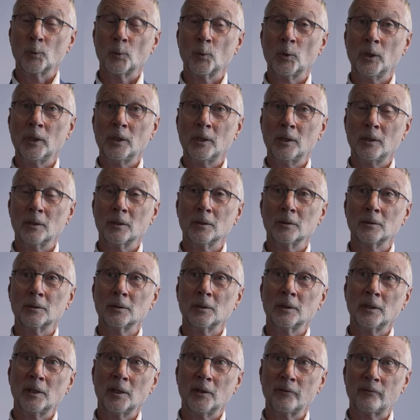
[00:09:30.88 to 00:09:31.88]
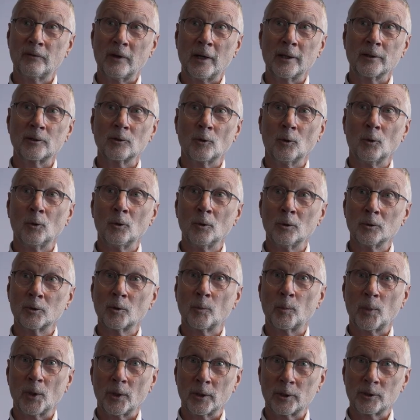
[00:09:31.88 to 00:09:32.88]
We invite all the
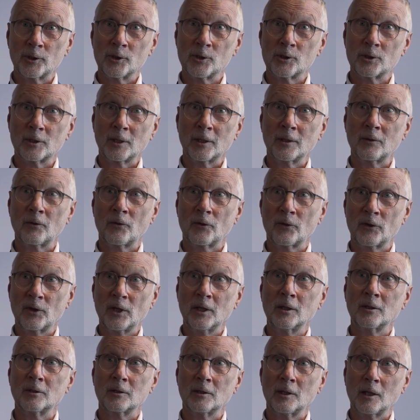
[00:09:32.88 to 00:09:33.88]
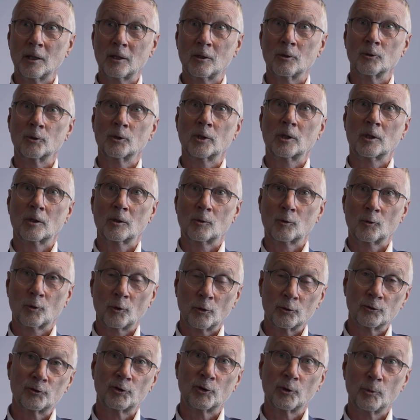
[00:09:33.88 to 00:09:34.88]
parties that think they can
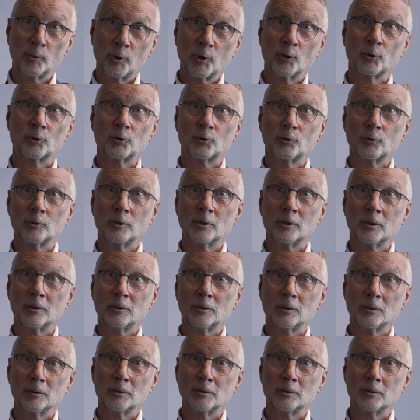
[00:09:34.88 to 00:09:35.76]
contribute to the